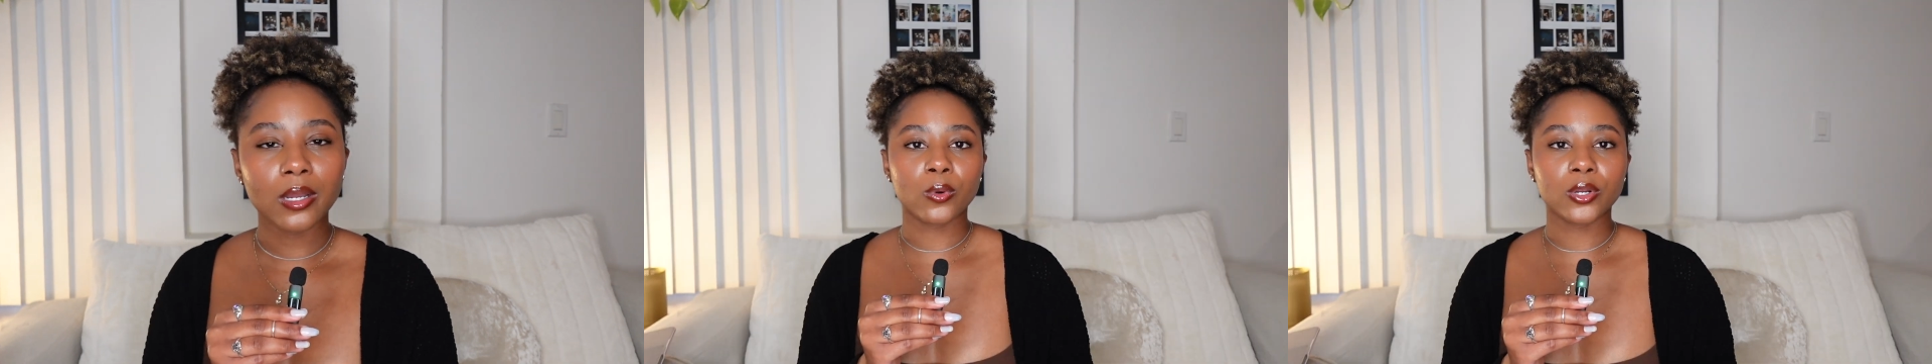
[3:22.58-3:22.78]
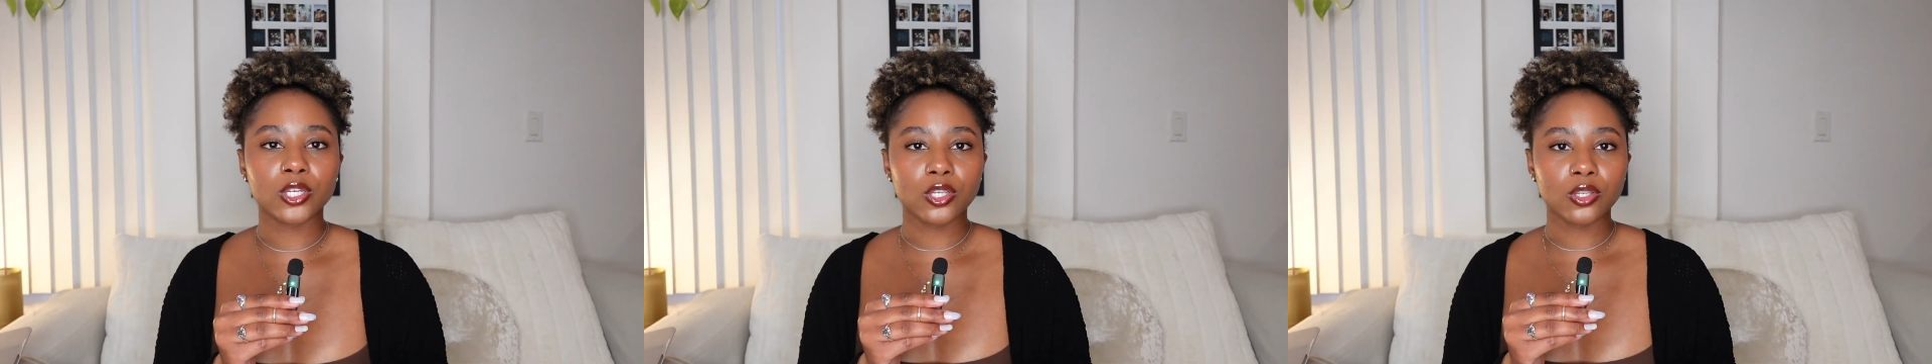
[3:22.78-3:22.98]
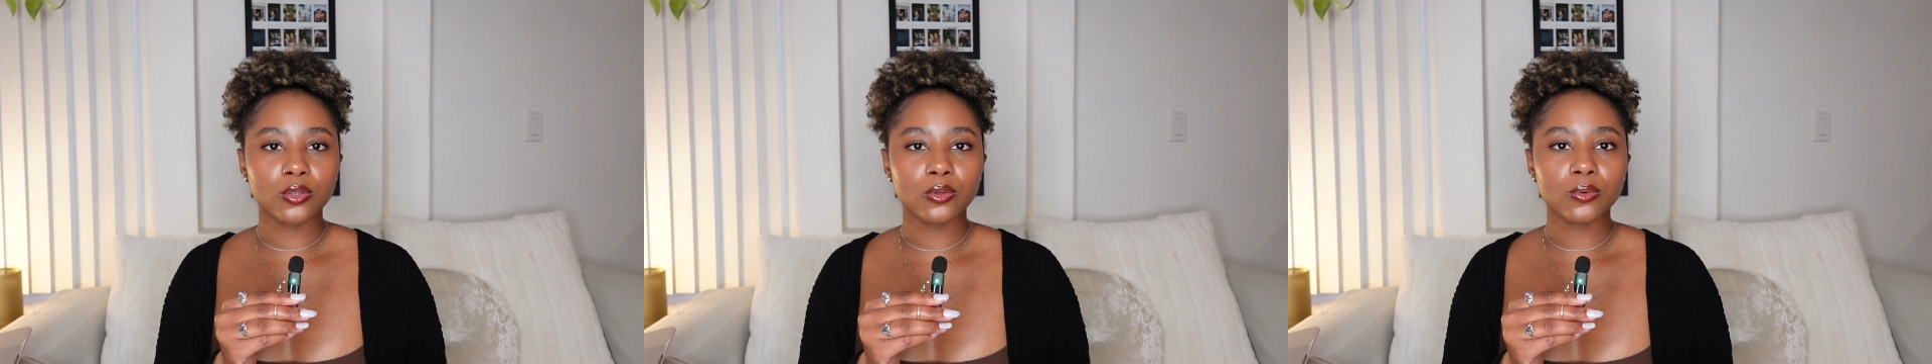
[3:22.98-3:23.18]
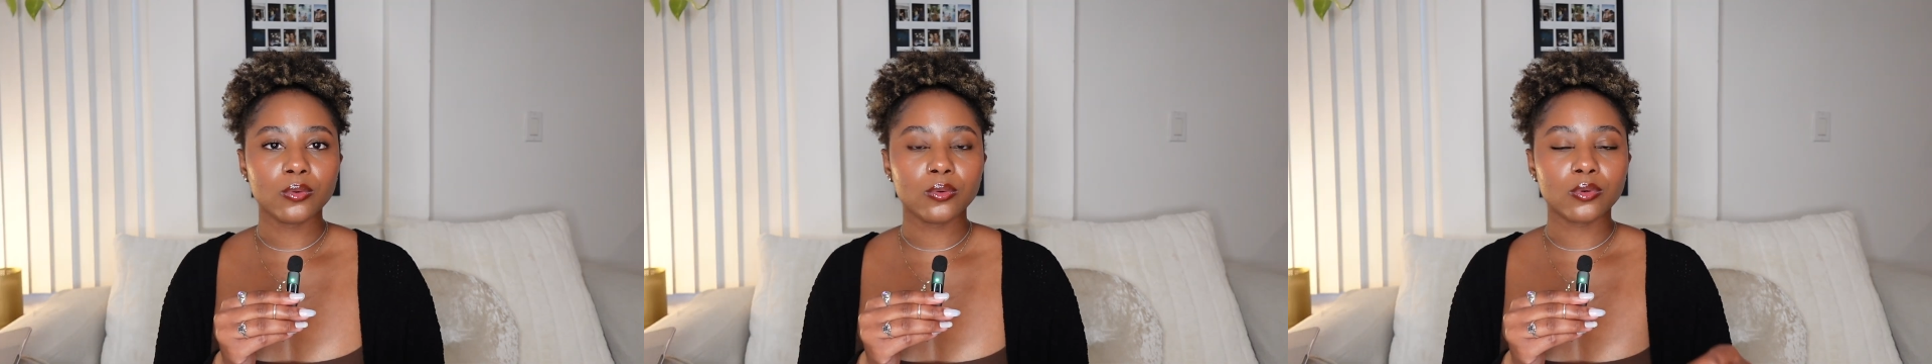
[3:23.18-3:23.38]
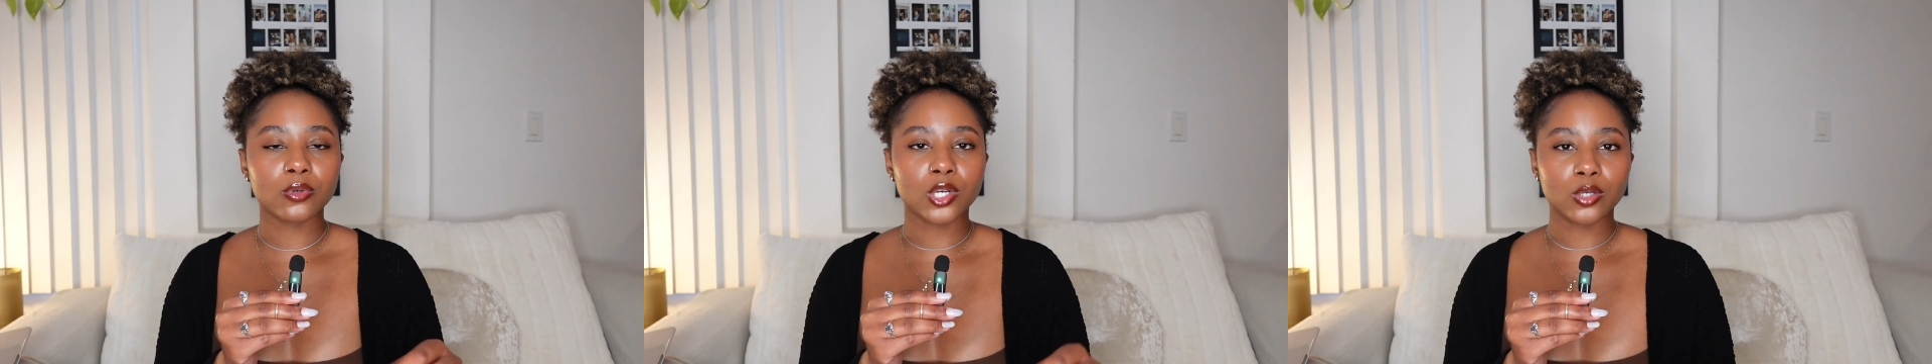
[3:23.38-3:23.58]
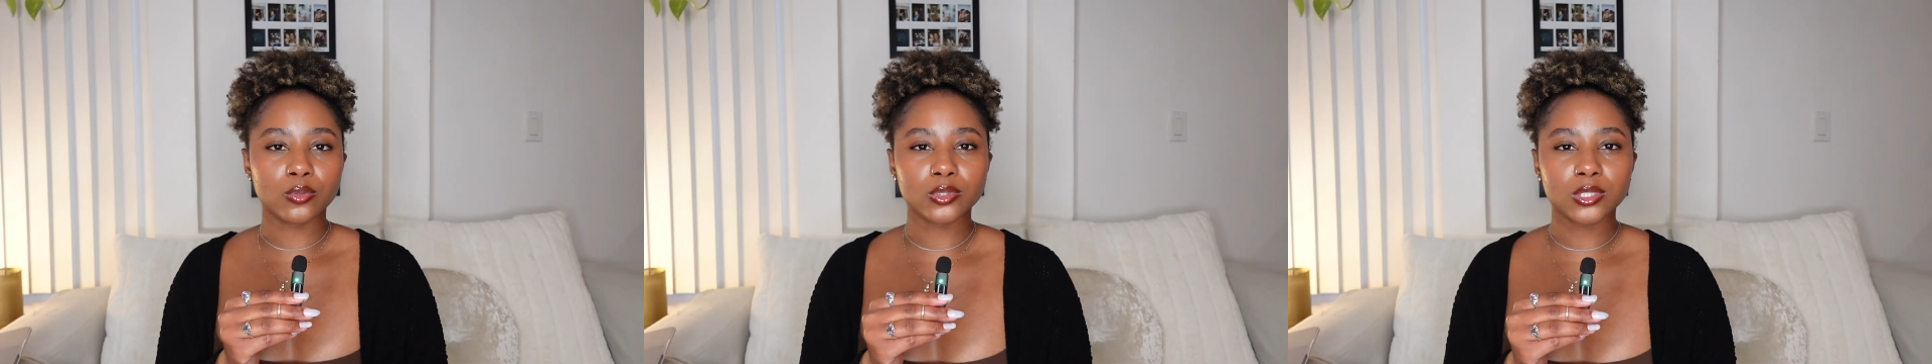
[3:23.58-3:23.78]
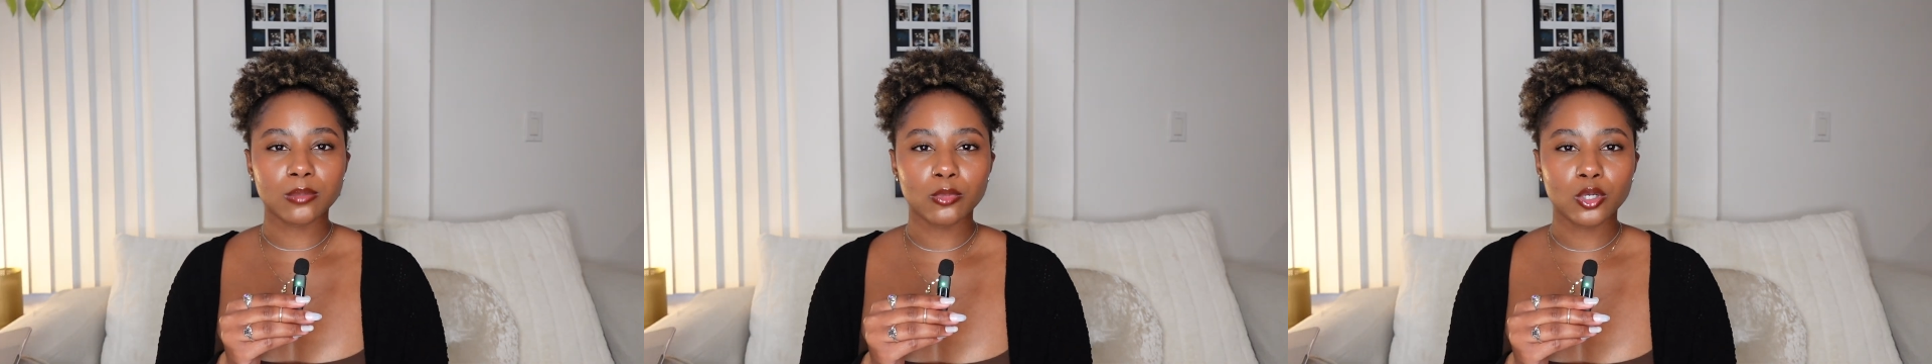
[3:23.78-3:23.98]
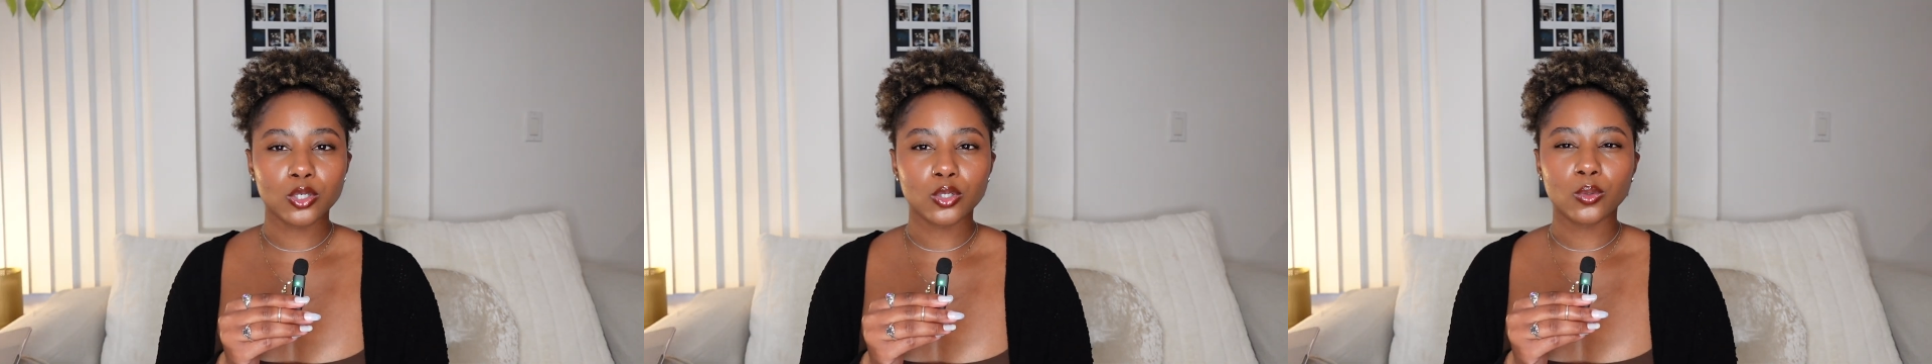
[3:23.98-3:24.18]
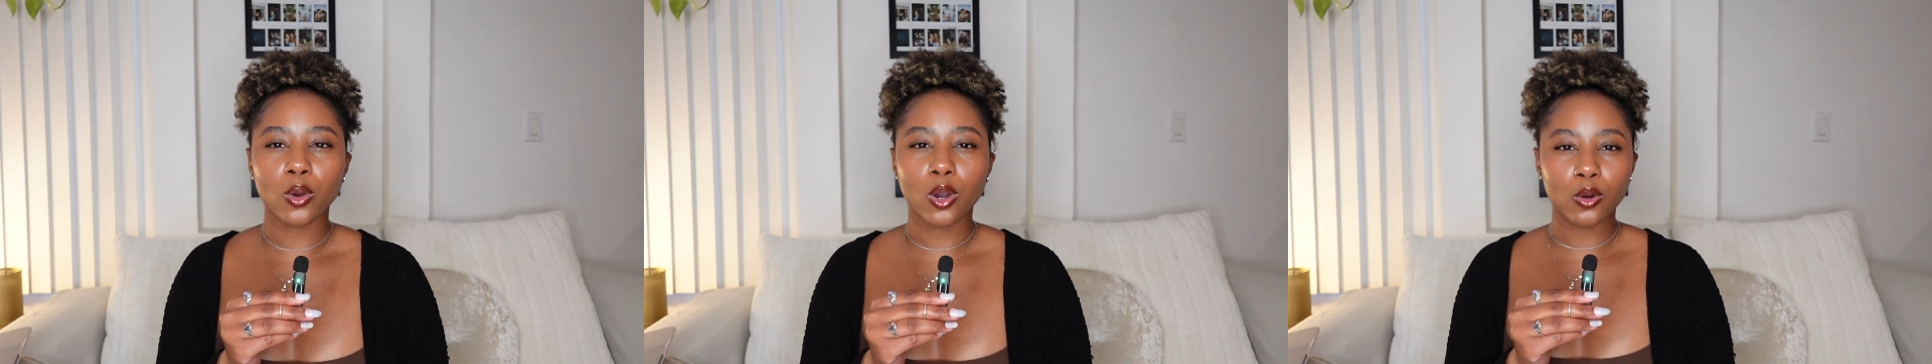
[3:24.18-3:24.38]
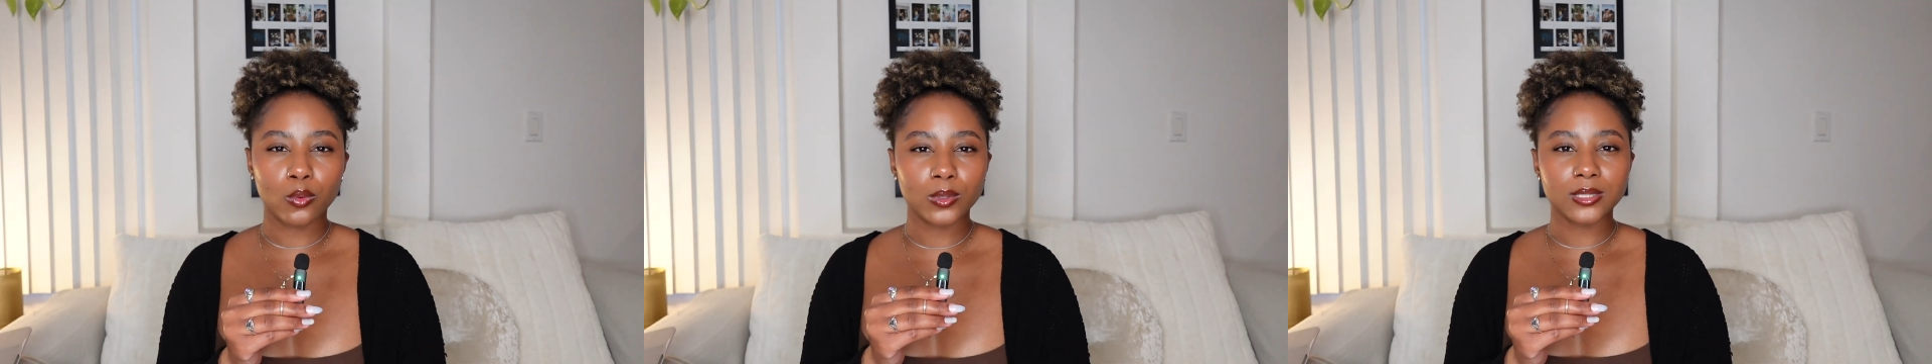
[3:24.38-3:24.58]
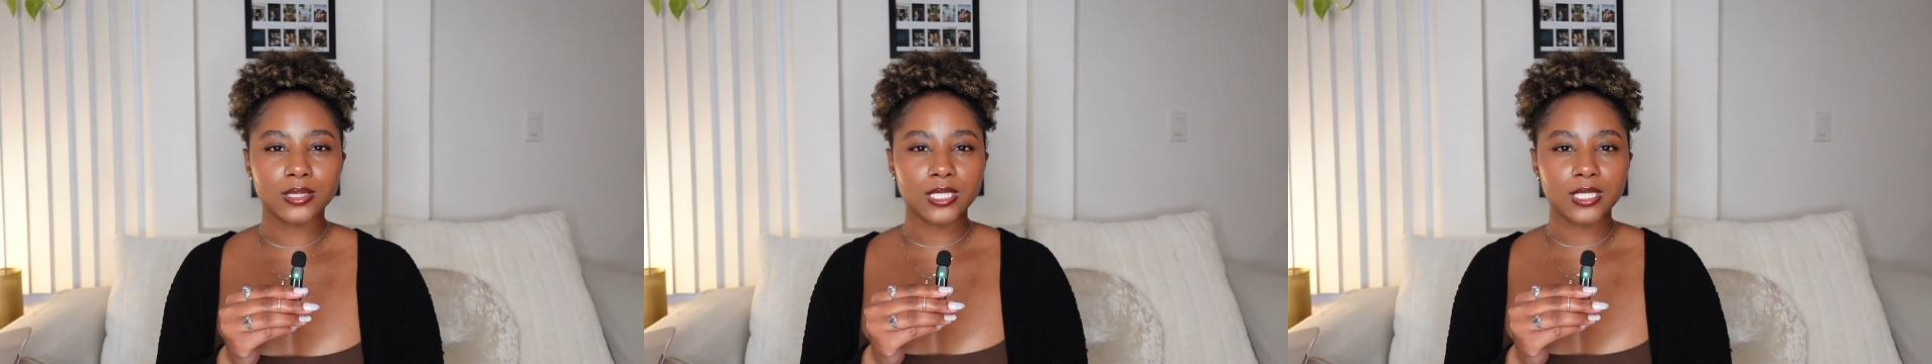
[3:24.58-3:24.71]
When you know someone who always